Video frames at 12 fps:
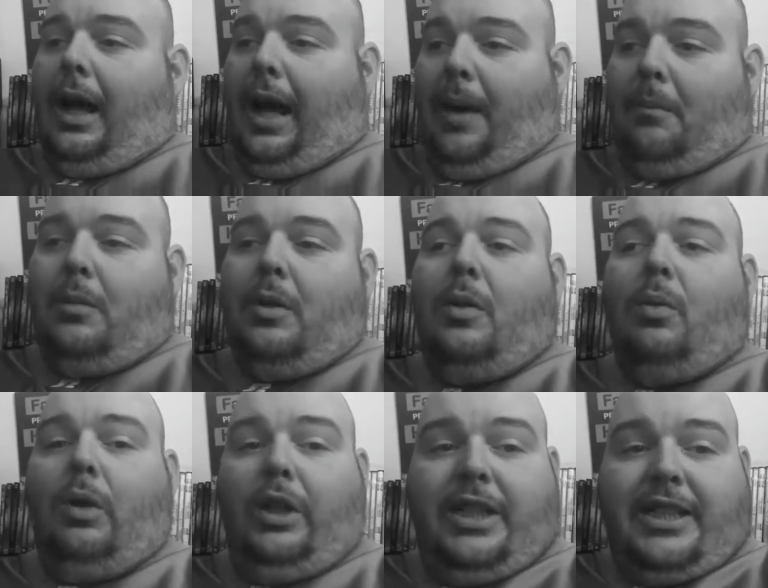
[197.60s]

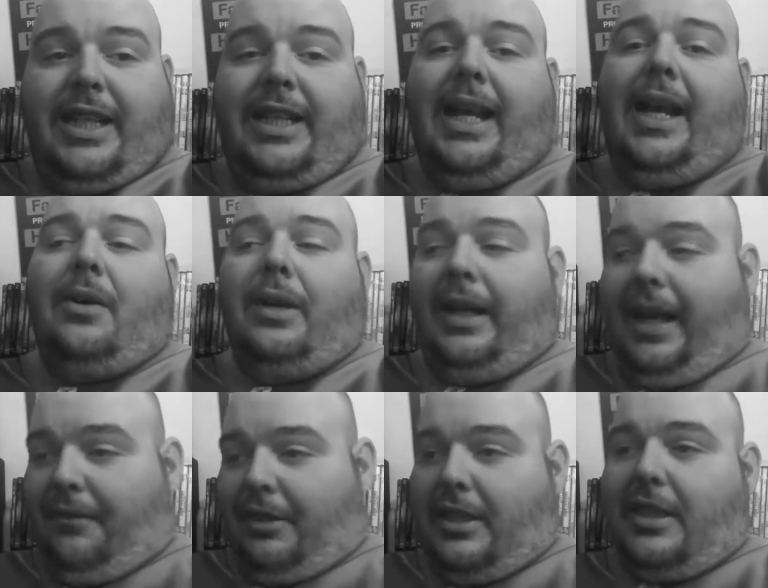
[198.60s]
we're going to sit down and
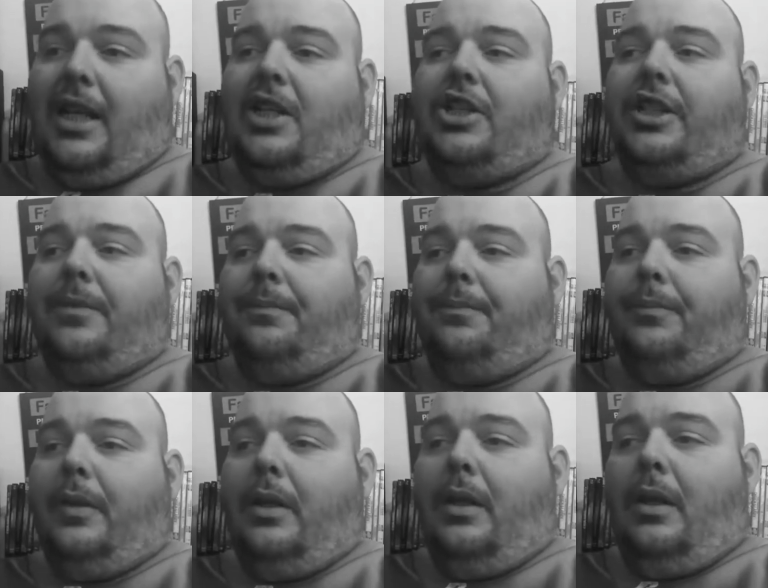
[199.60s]
have a discussion.
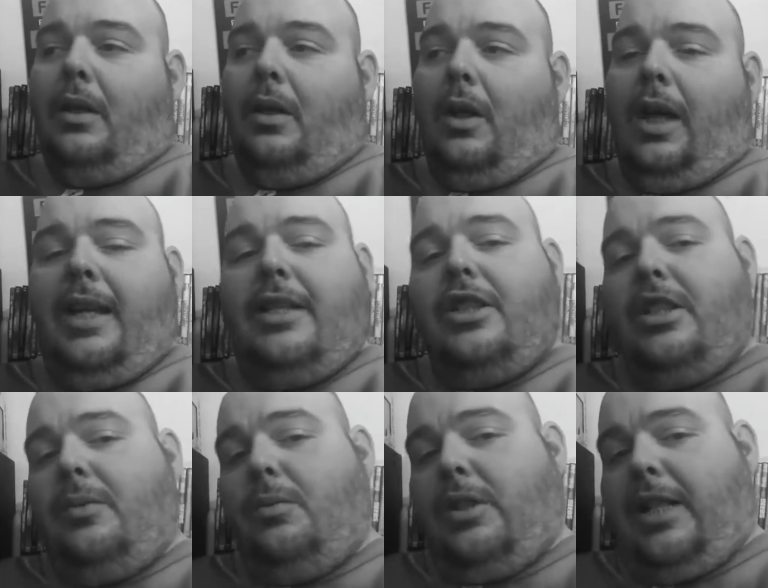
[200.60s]
And
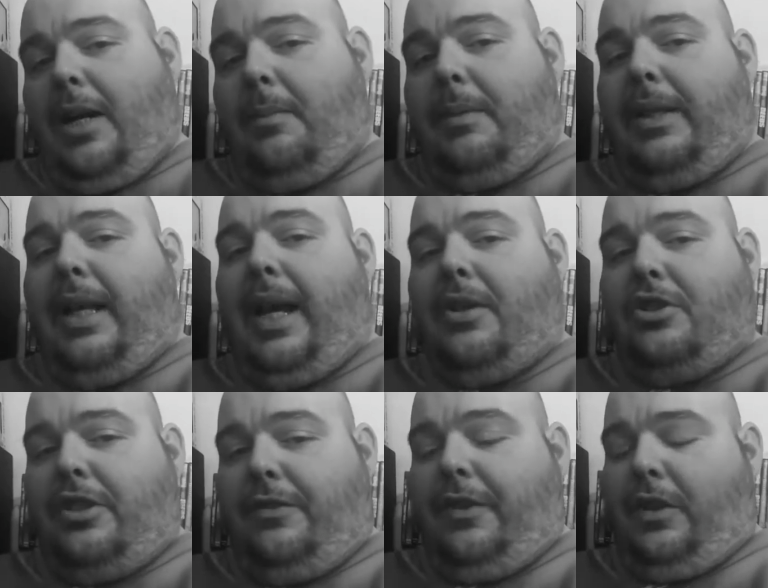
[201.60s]
she would tell me how
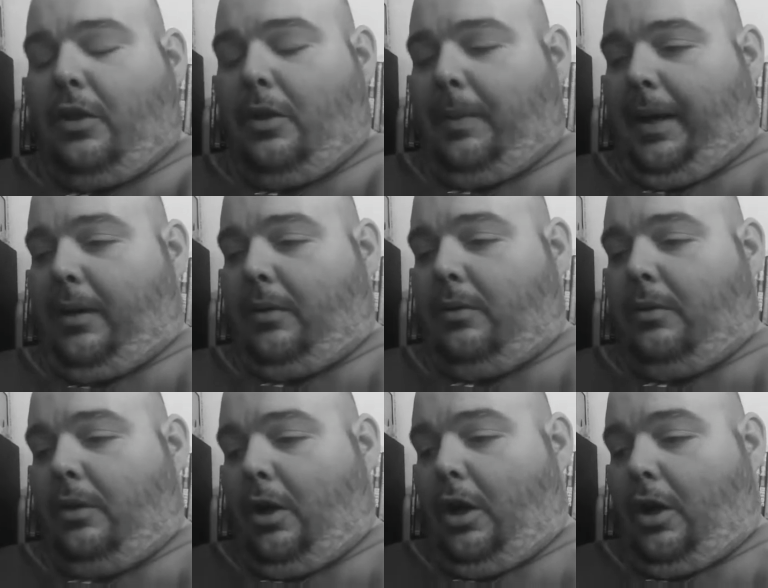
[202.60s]
she felt about
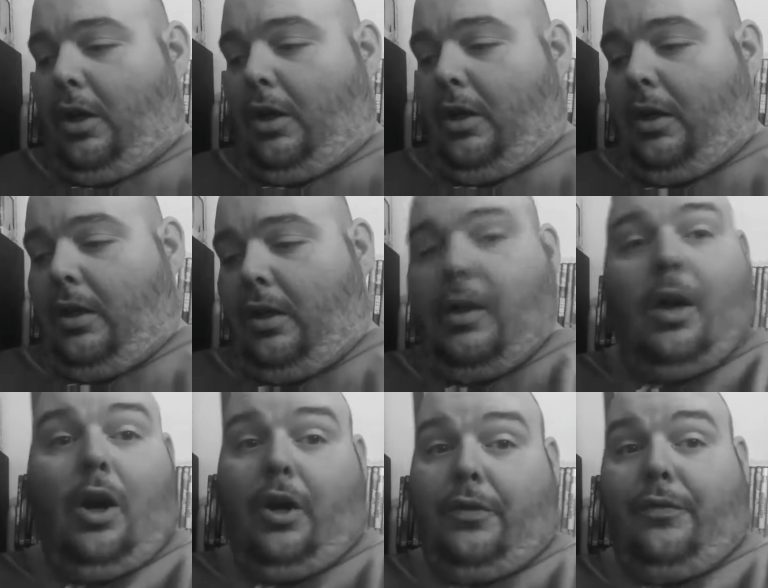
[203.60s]
our
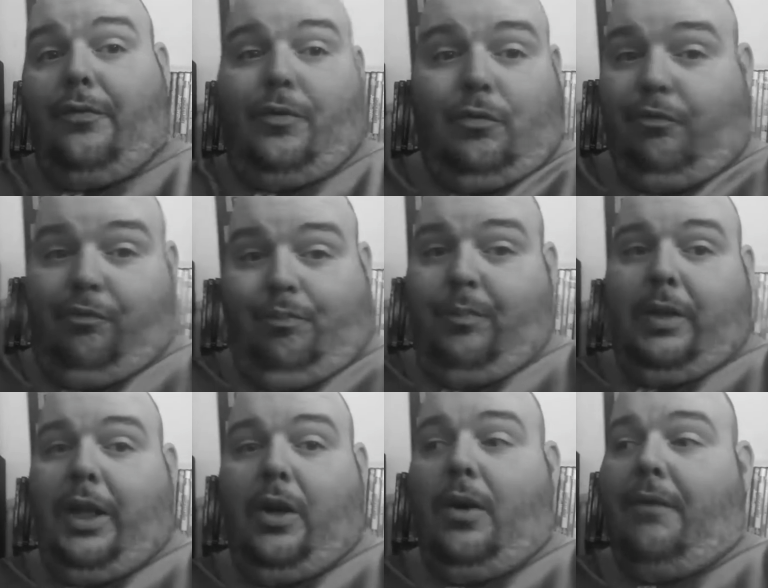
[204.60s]

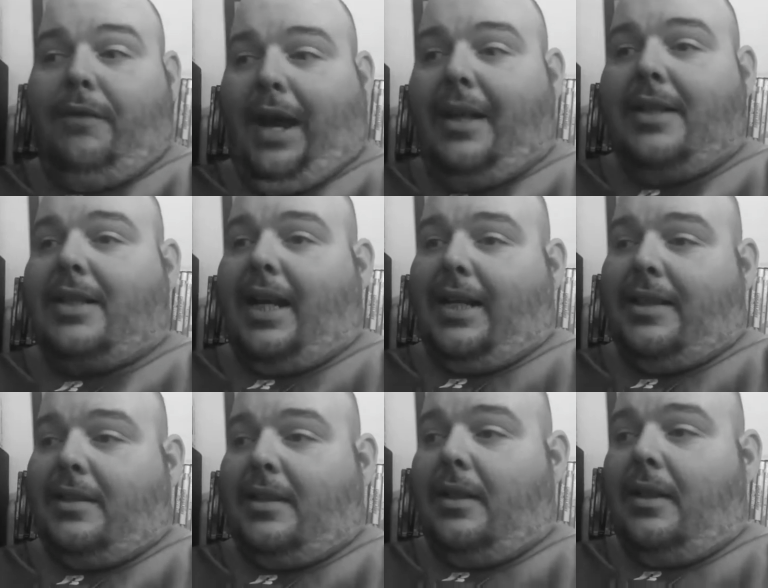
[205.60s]
year of
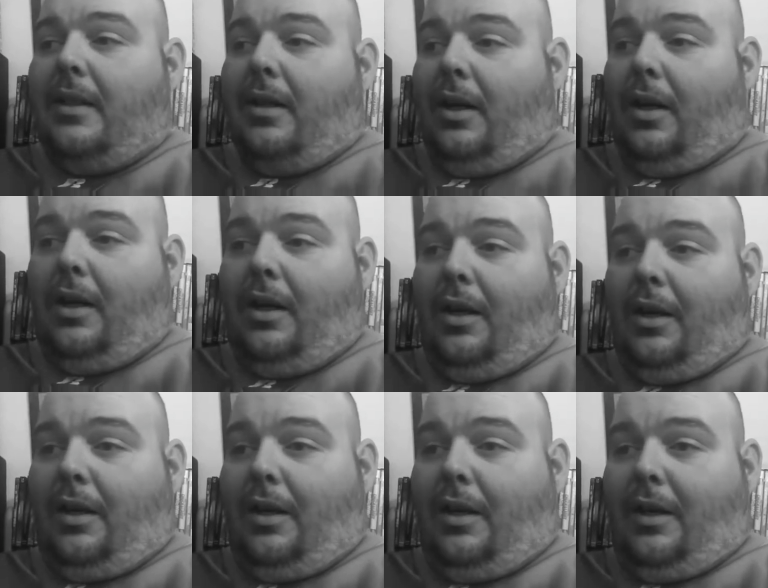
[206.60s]
Valentine's,
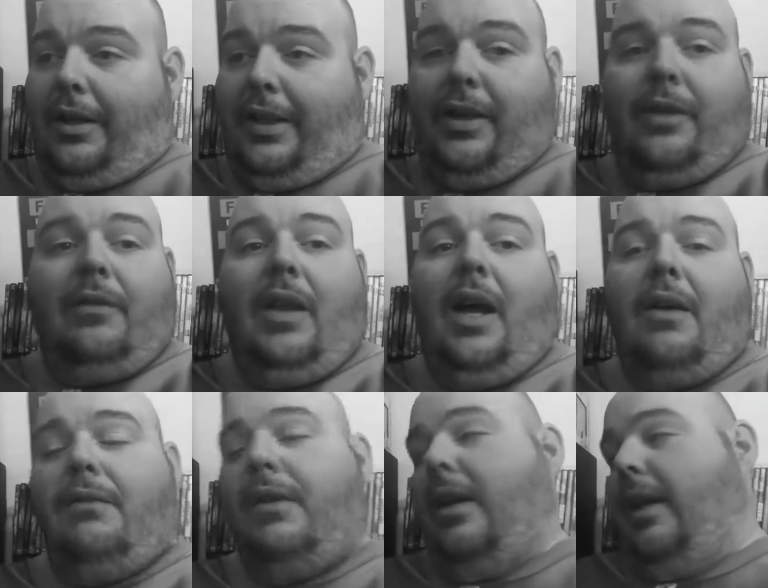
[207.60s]
our year of
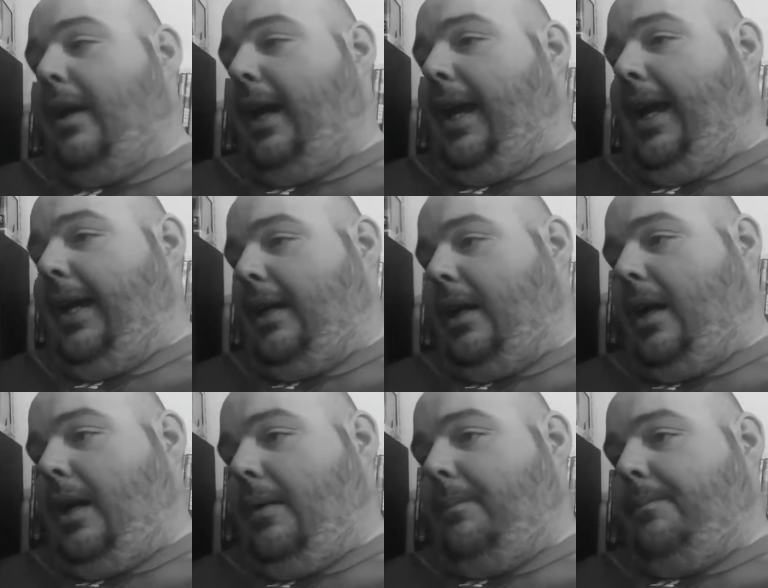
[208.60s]
love.
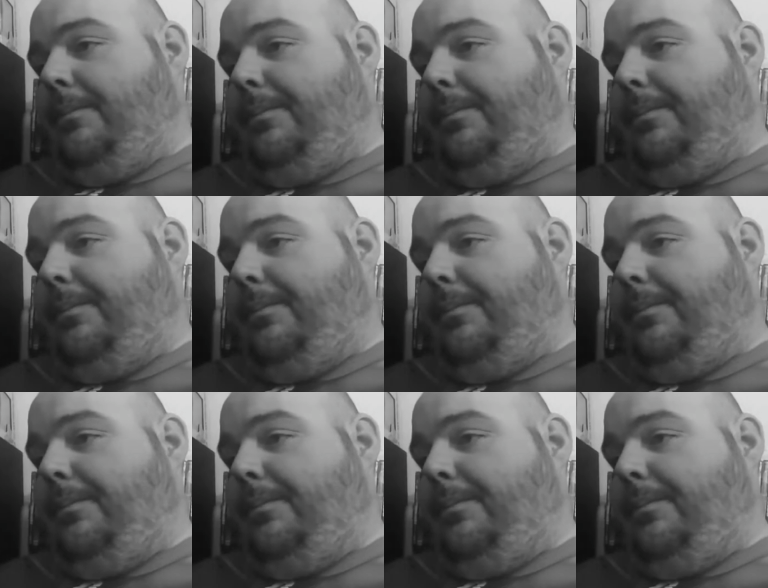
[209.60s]
And